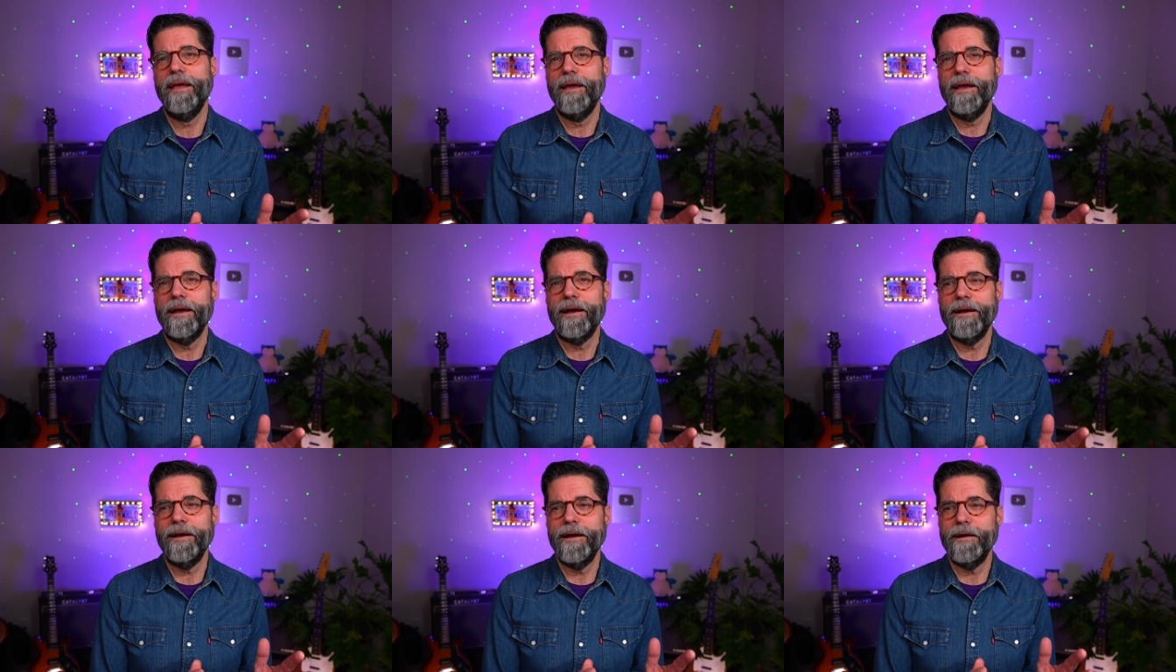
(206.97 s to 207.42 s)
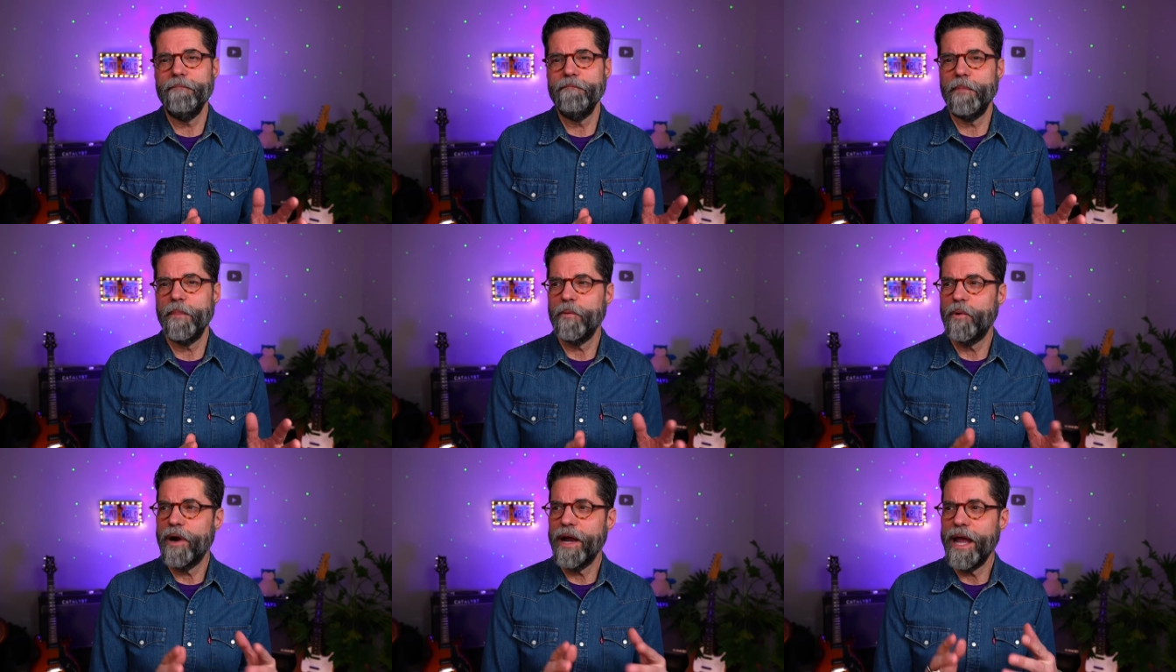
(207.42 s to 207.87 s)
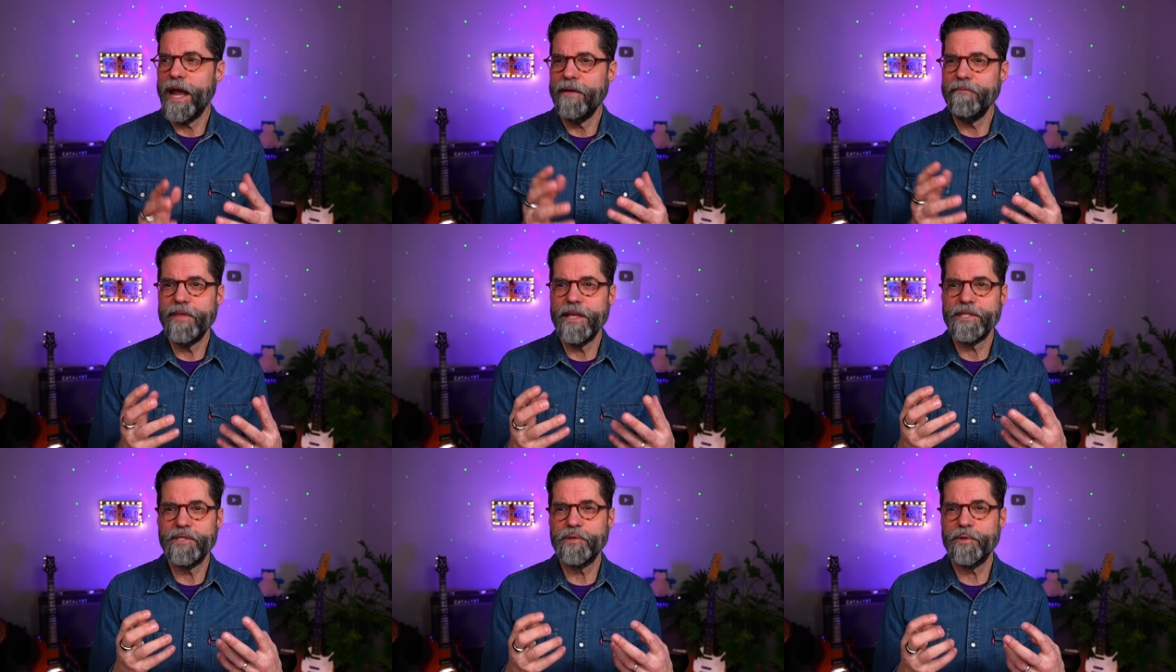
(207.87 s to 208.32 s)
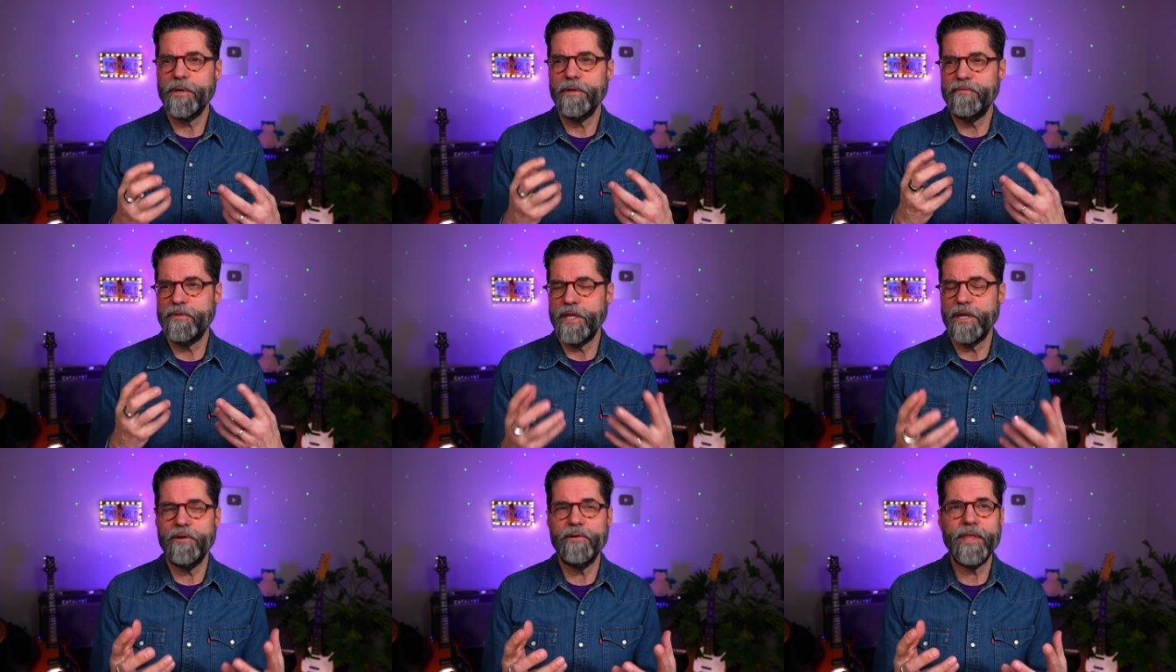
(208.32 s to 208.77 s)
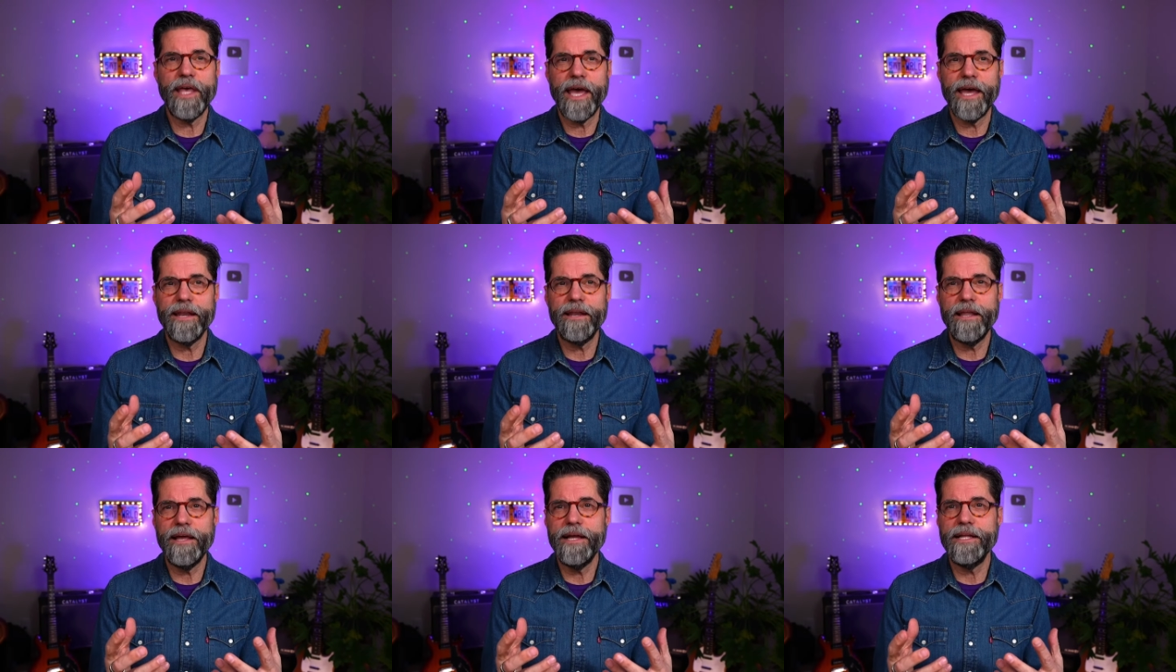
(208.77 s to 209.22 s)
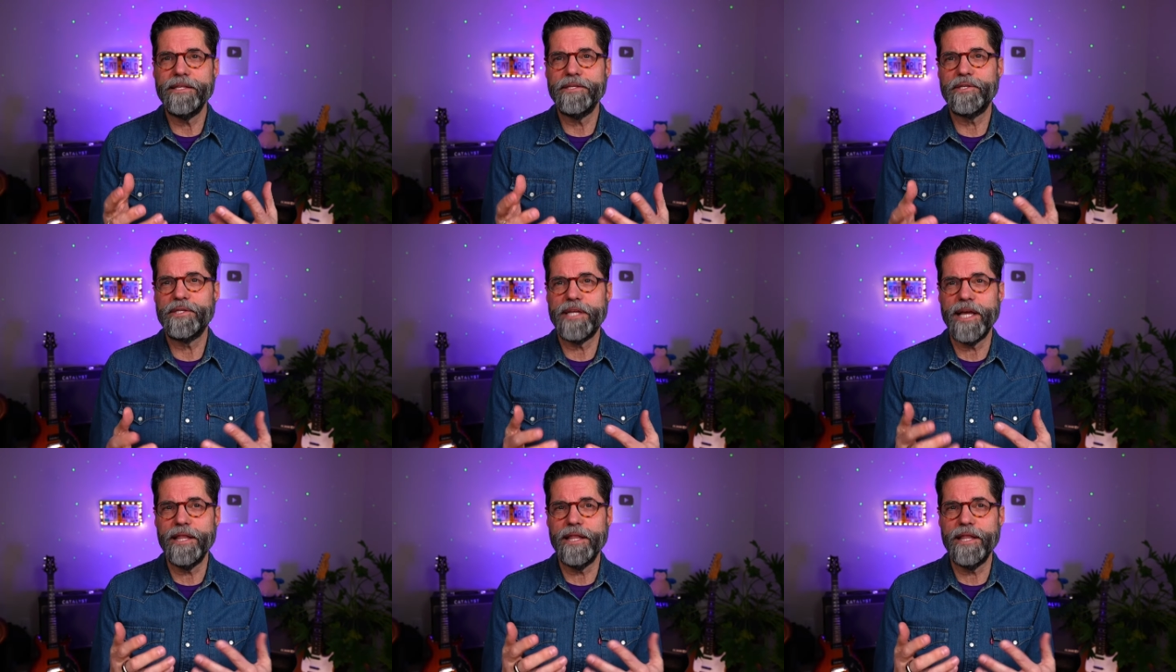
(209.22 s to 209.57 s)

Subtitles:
where I have that sort of deer in the headlights,